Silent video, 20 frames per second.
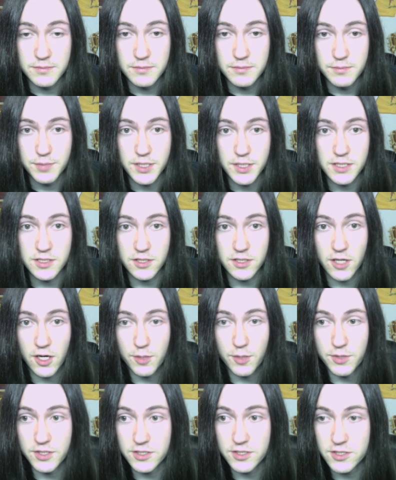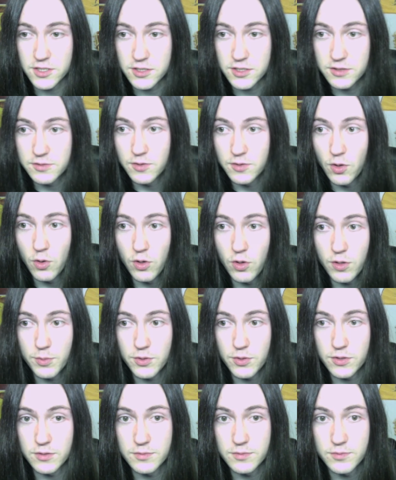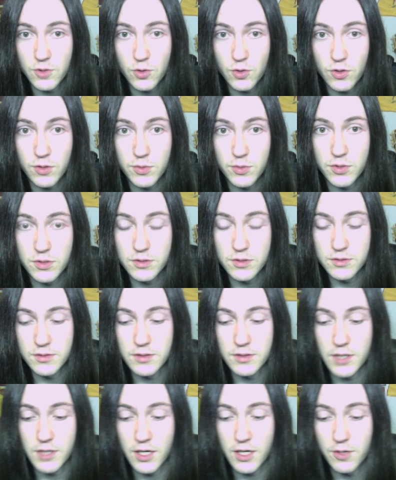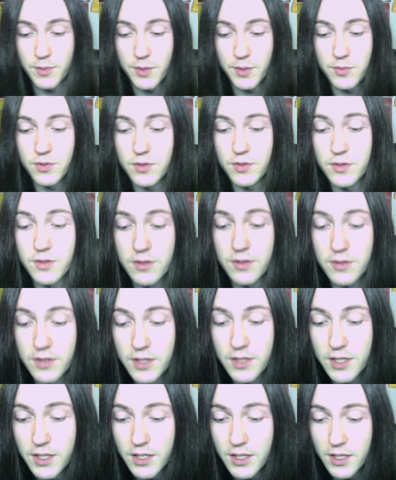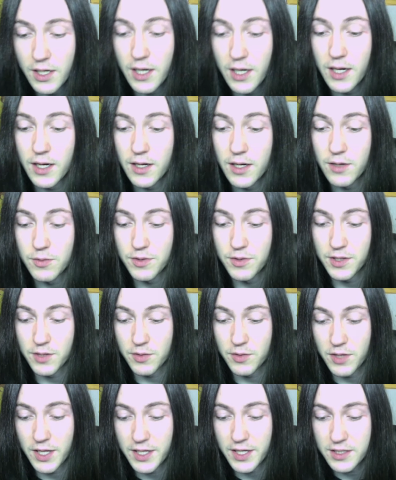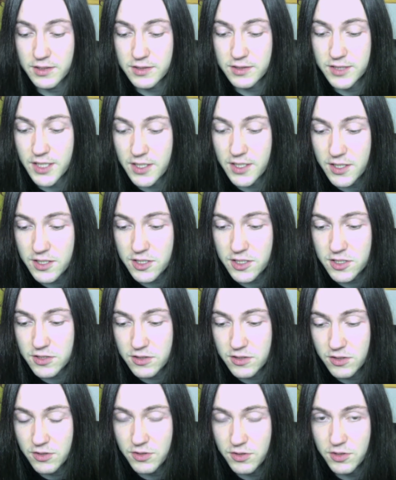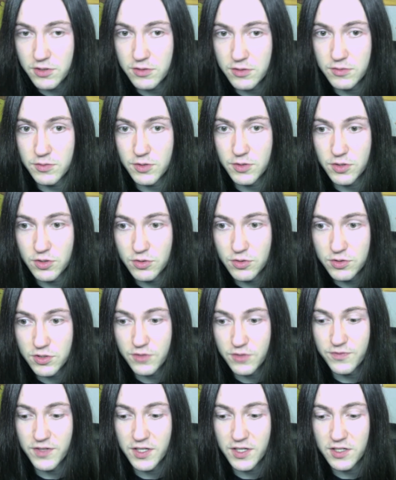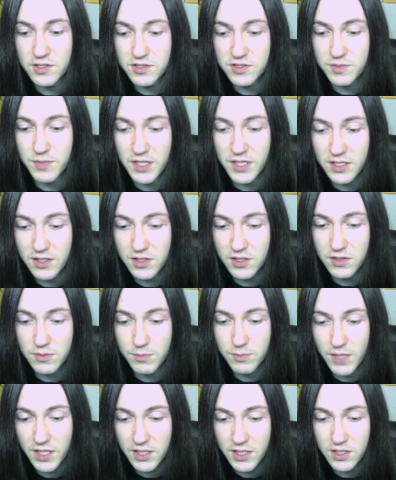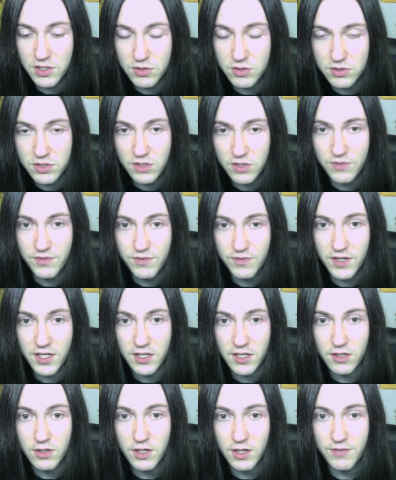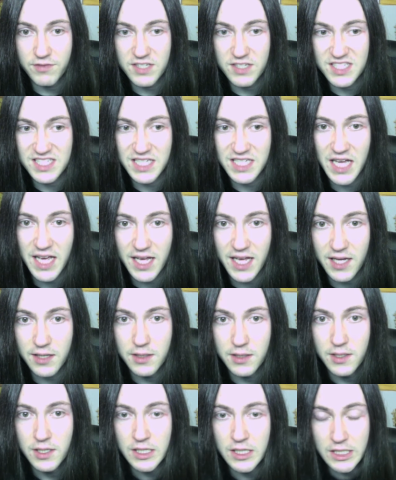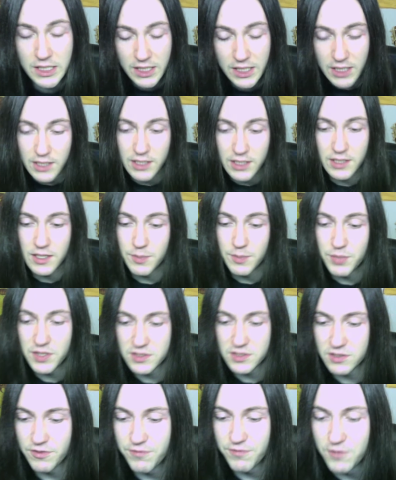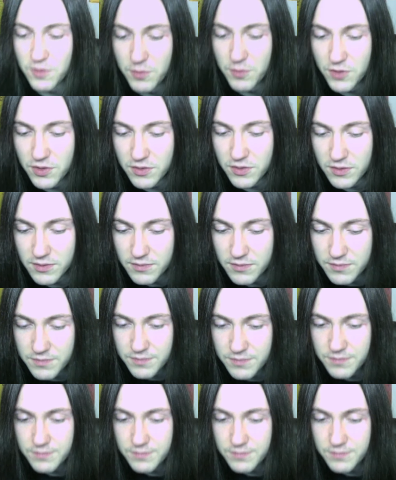piece of garbage, horrible, horrible. I remember uh, when they were like, "Send us your YouTube videos. Make a make a YouTube video of this day," and they picked a full moon,